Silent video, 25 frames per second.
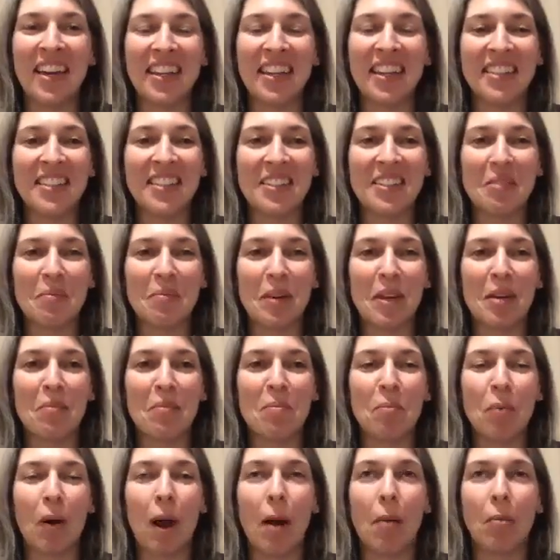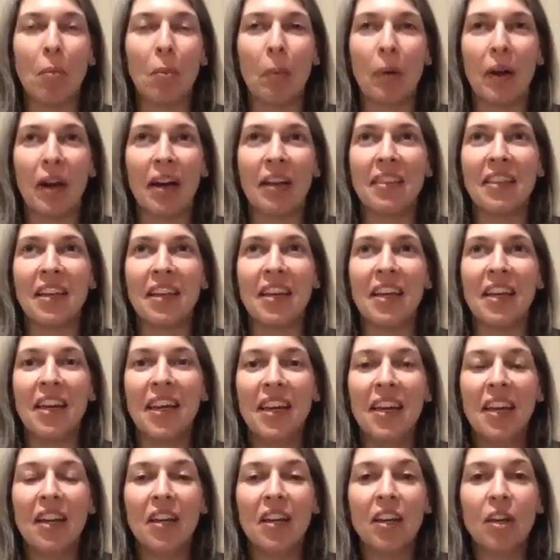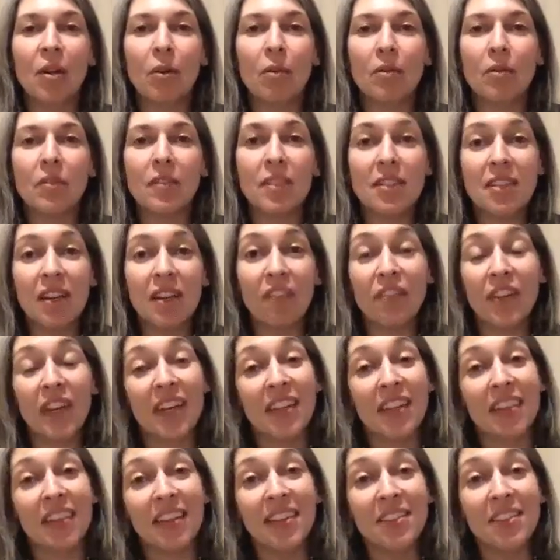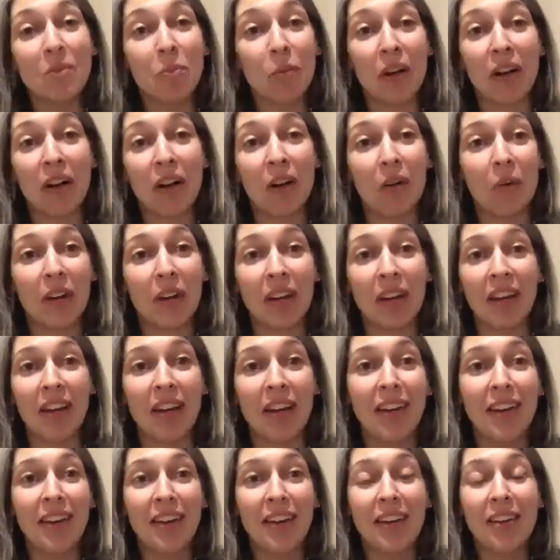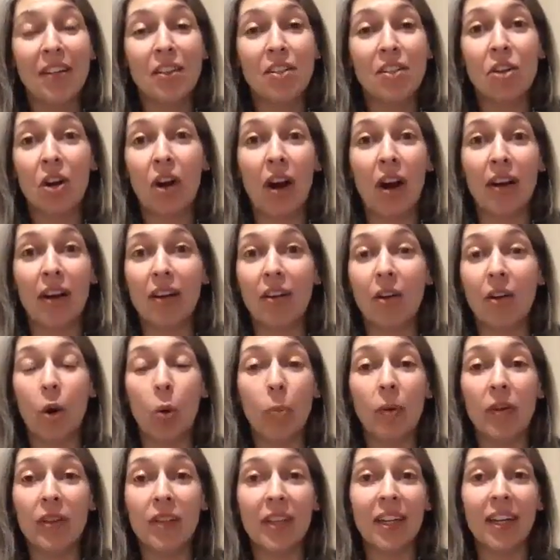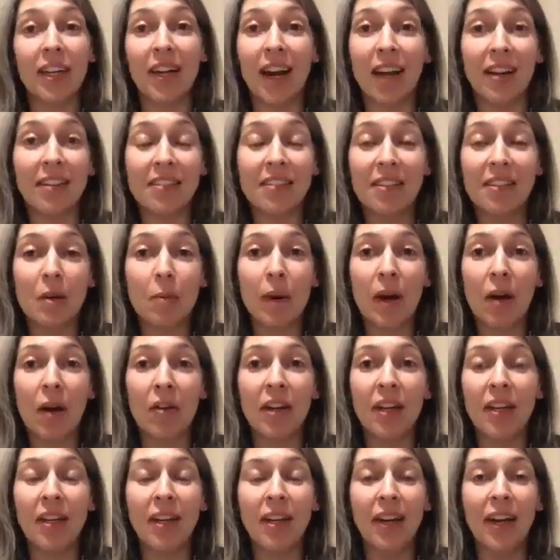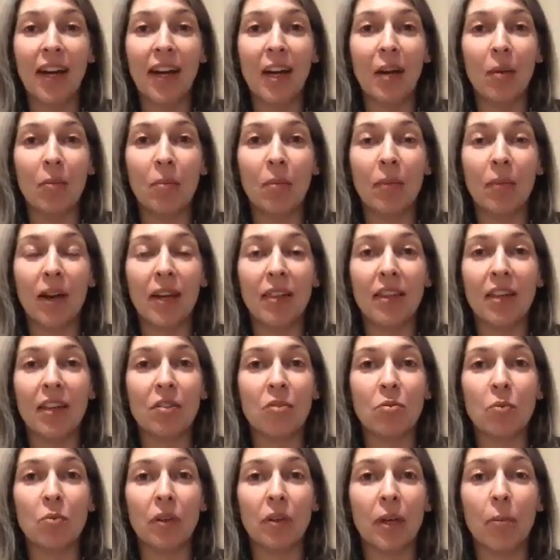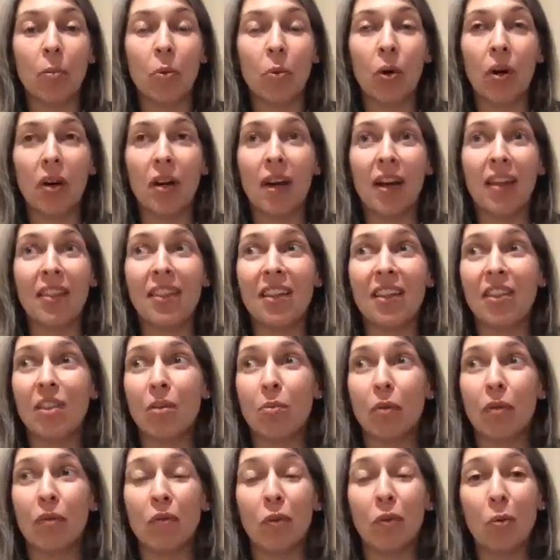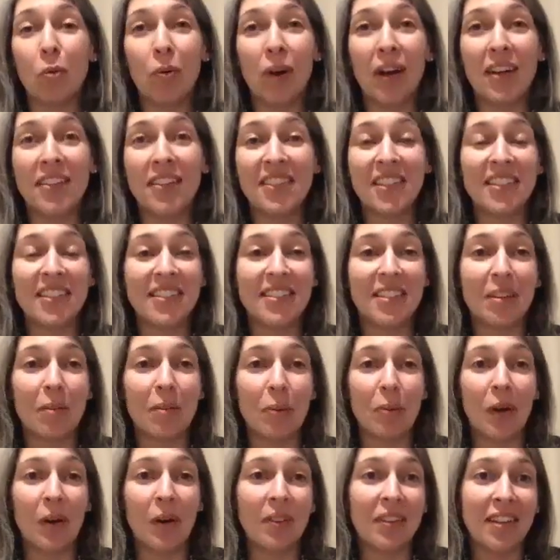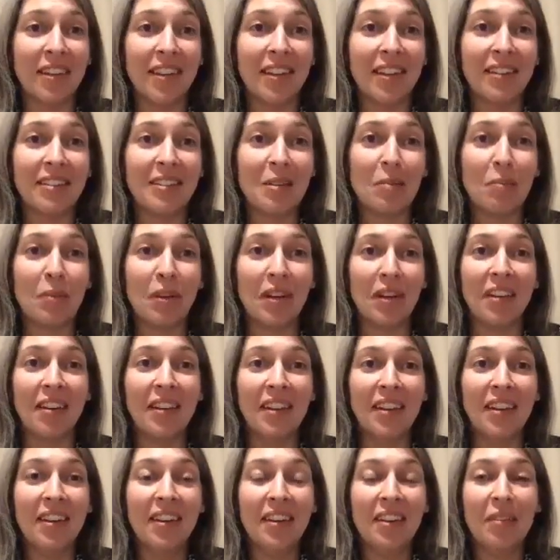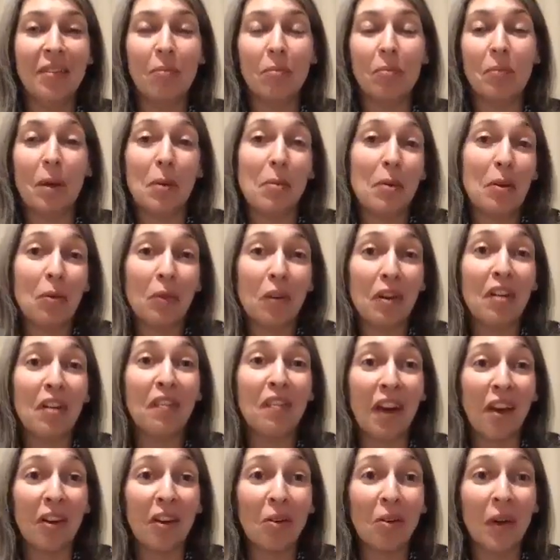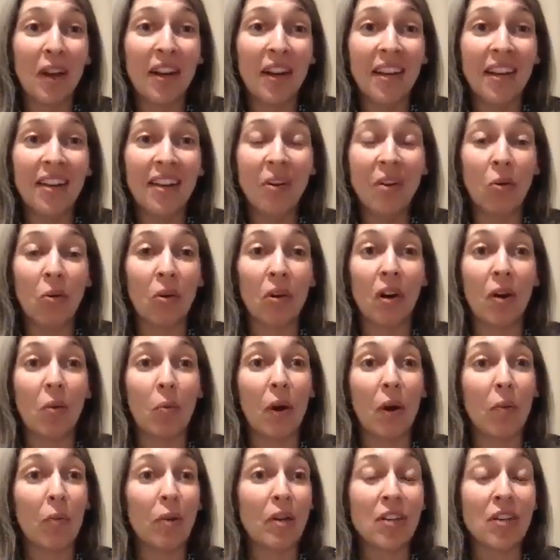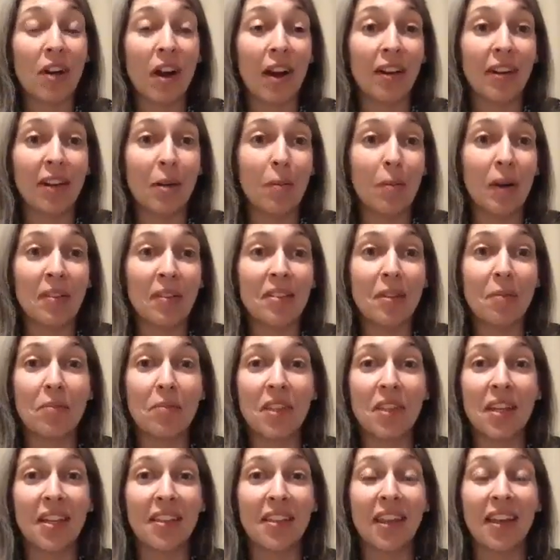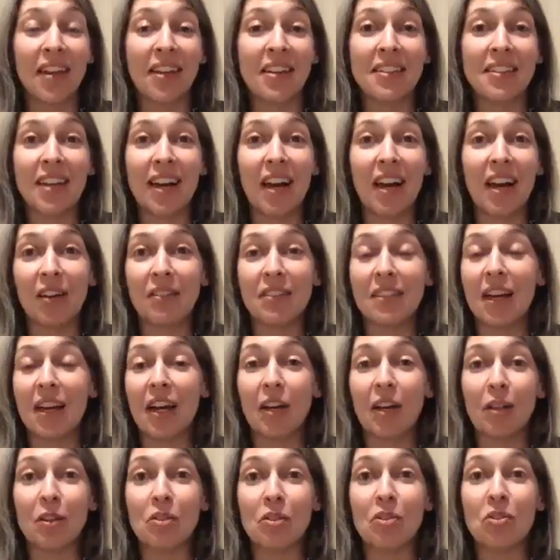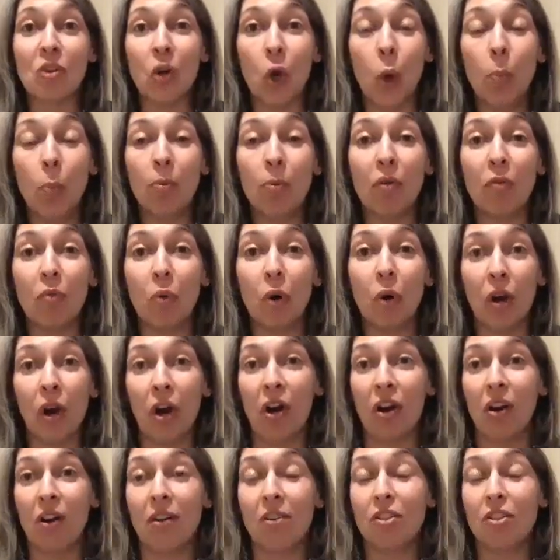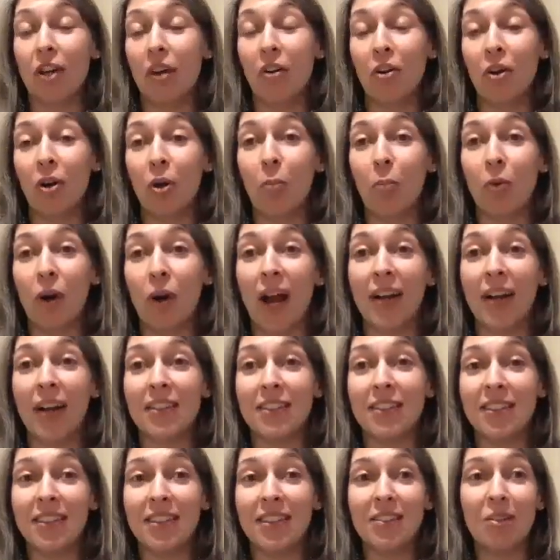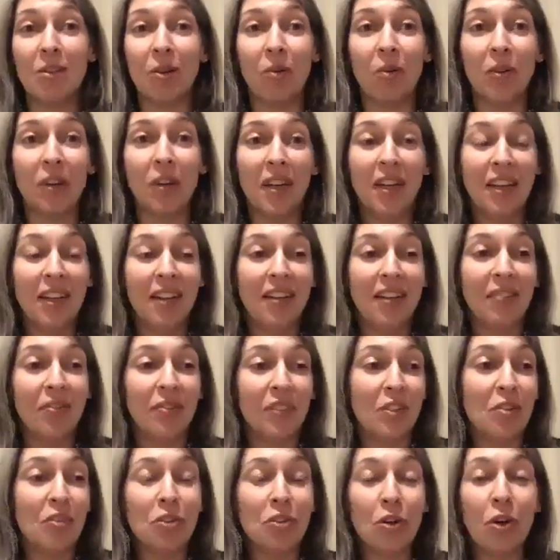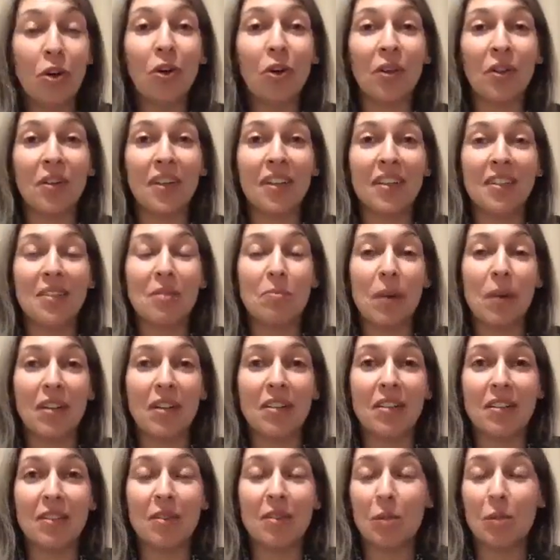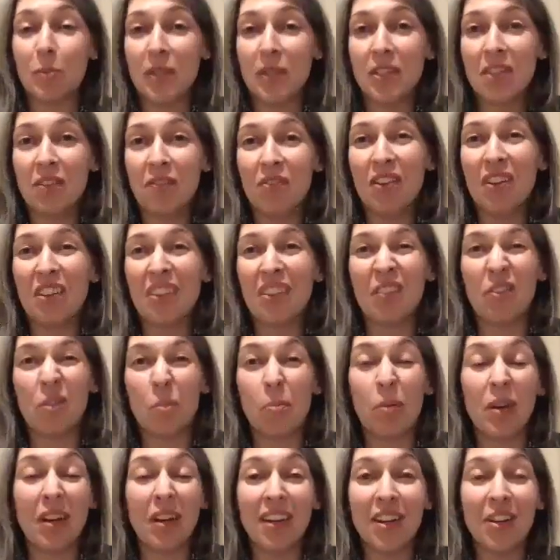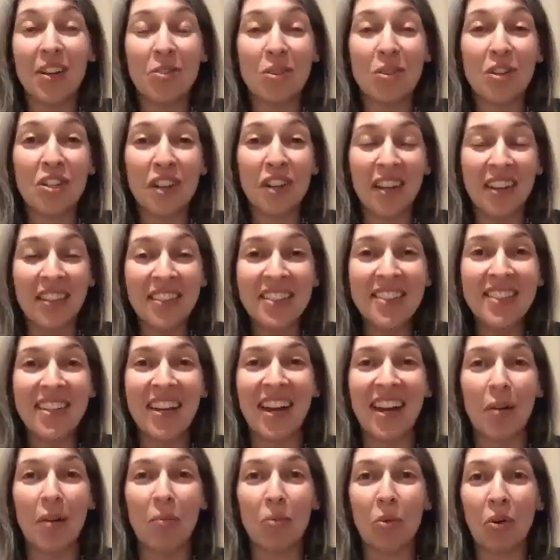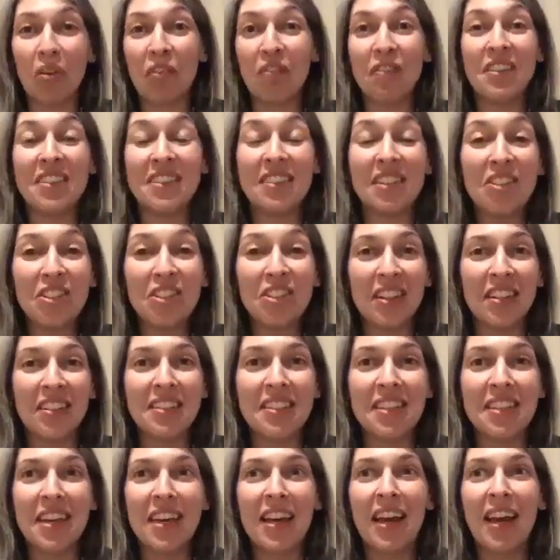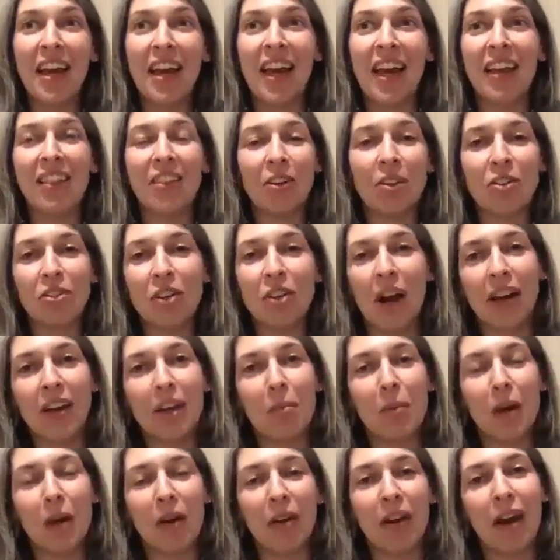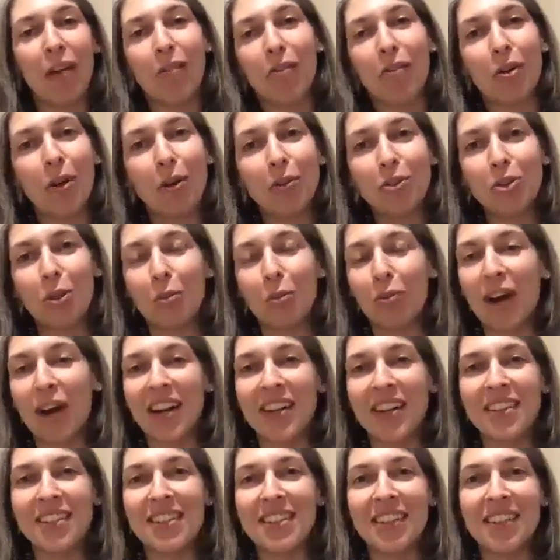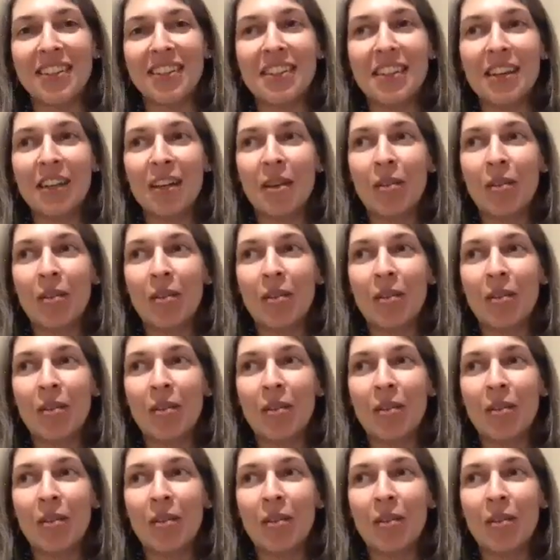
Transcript: This is a big problem, but I think, stuff like this where we talk openly and honestly about it, I think is really important. I think the review process apparently needs to be maybe reevaluated, or when we're talking about something that is outside of the scope of what our general practice is. This journal is meant specifically for pediatricians or physicians, and they're talking about agricultural practices.